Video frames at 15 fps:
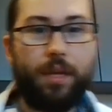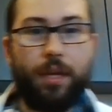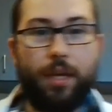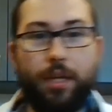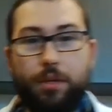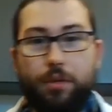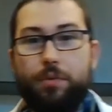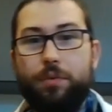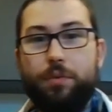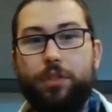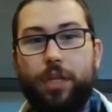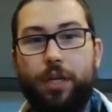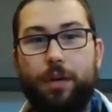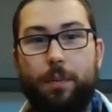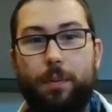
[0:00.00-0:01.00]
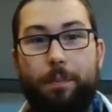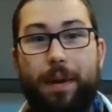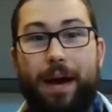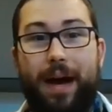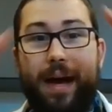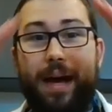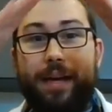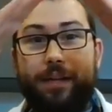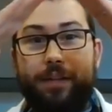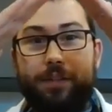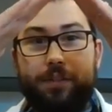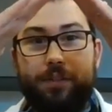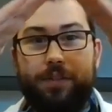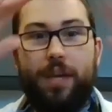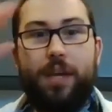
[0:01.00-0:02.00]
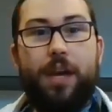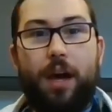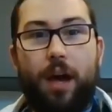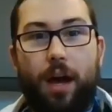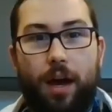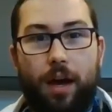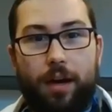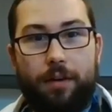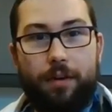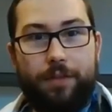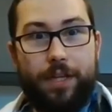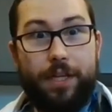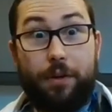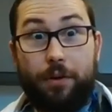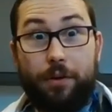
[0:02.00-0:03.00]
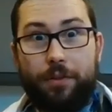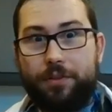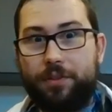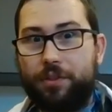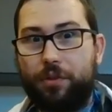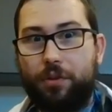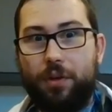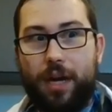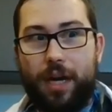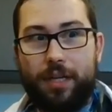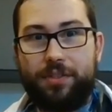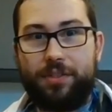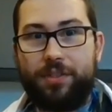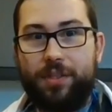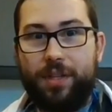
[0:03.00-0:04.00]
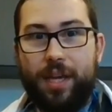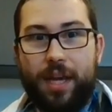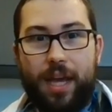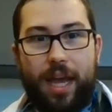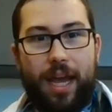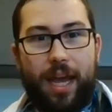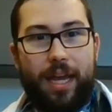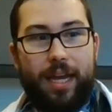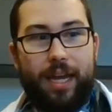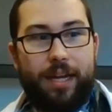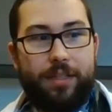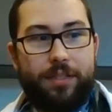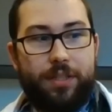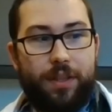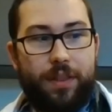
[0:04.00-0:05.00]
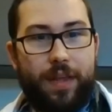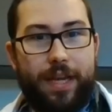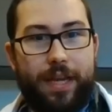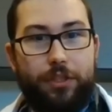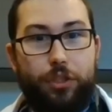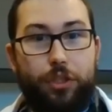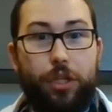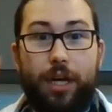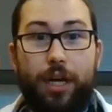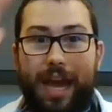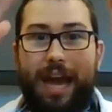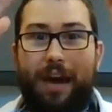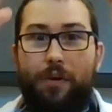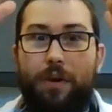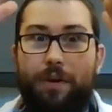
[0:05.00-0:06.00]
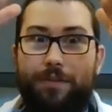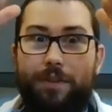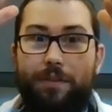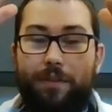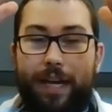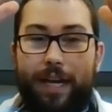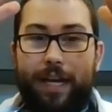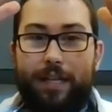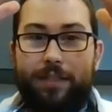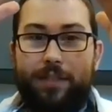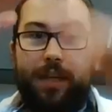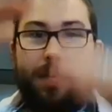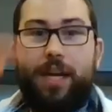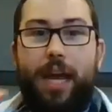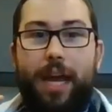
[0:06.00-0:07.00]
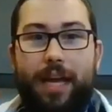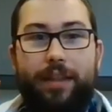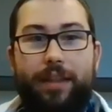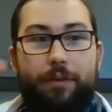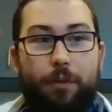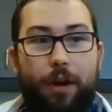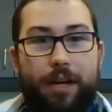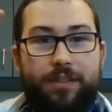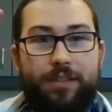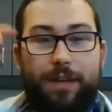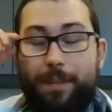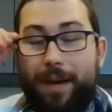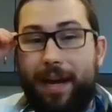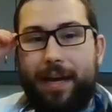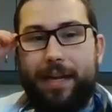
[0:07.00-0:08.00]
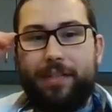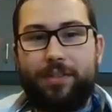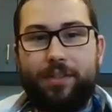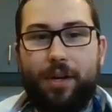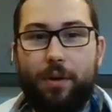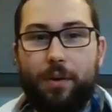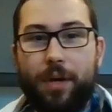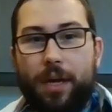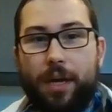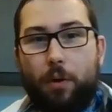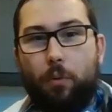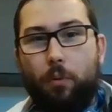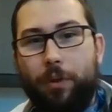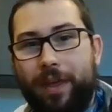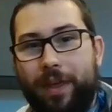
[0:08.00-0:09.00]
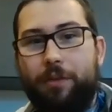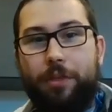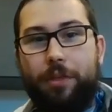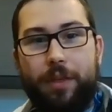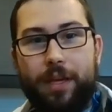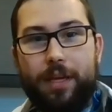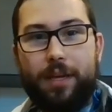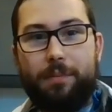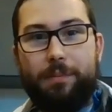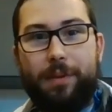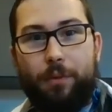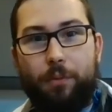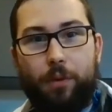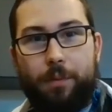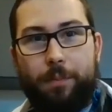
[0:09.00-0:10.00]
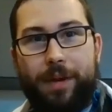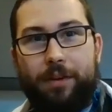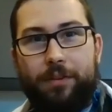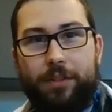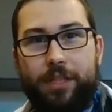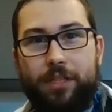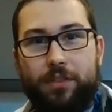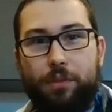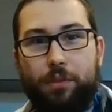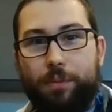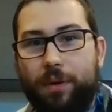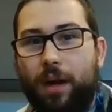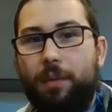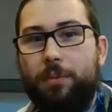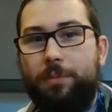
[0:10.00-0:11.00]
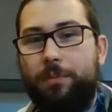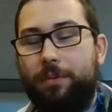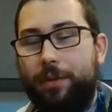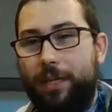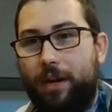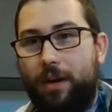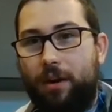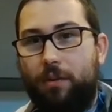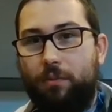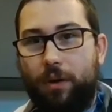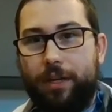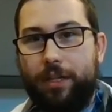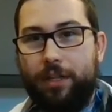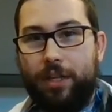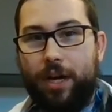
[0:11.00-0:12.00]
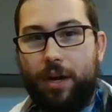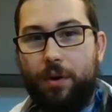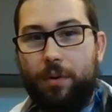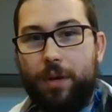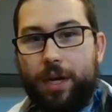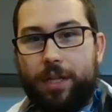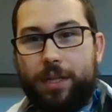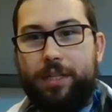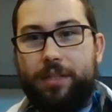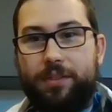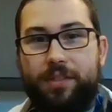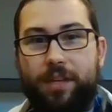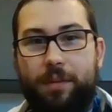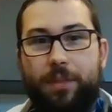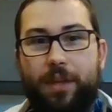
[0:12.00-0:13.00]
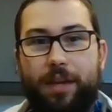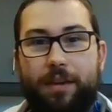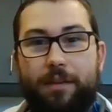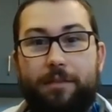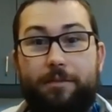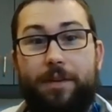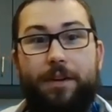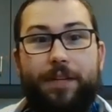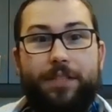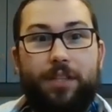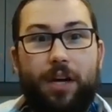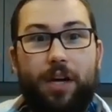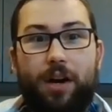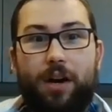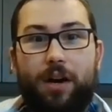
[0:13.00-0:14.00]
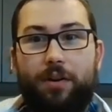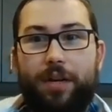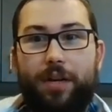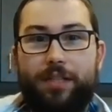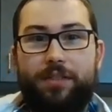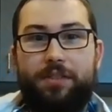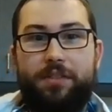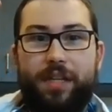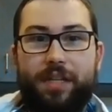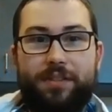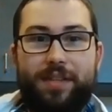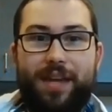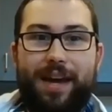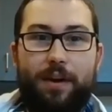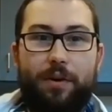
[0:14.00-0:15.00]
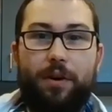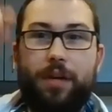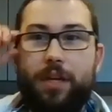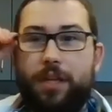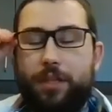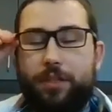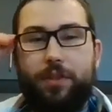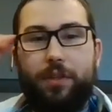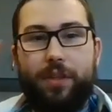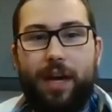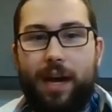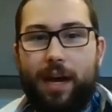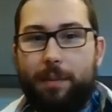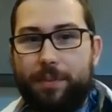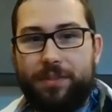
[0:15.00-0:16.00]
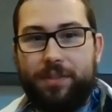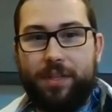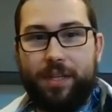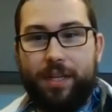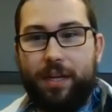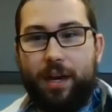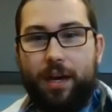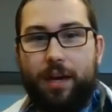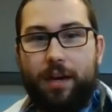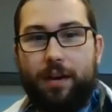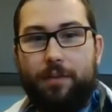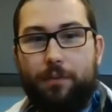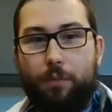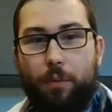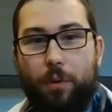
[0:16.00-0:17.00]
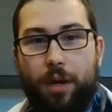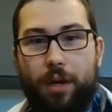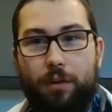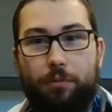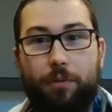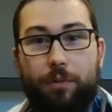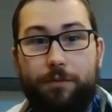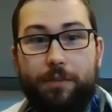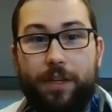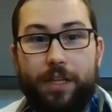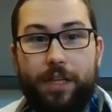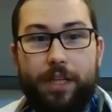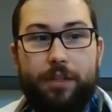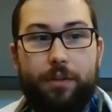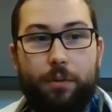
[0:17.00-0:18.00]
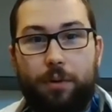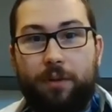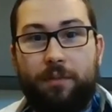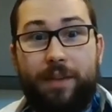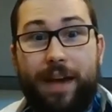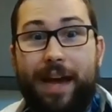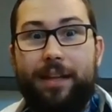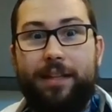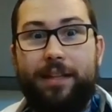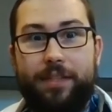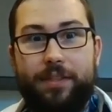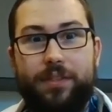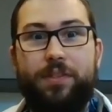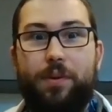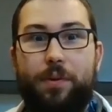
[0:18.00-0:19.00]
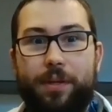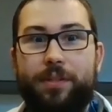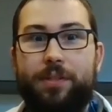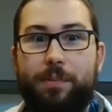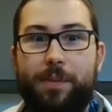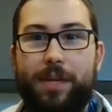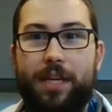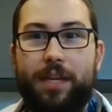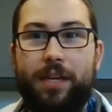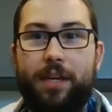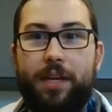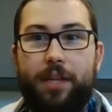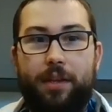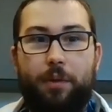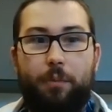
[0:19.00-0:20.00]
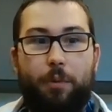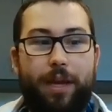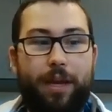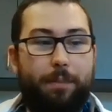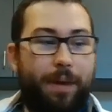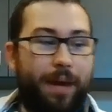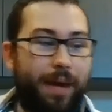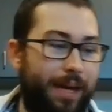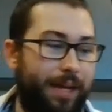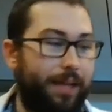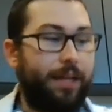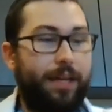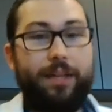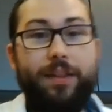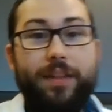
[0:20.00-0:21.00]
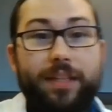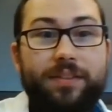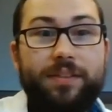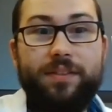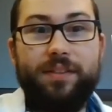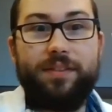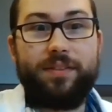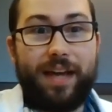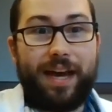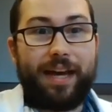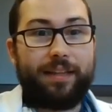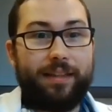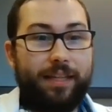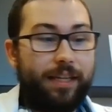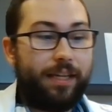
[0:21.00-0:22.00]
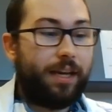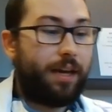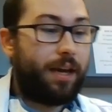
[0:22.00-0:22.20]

huge piles of the Earth's crust, and they jut out of the land and they rise up high. So without thinking about what a mountain is, you probably already know that it's something very tall. It sticks out. So the opposite of what a ravine or a valley is going to be. They're way up high. And this is exactly,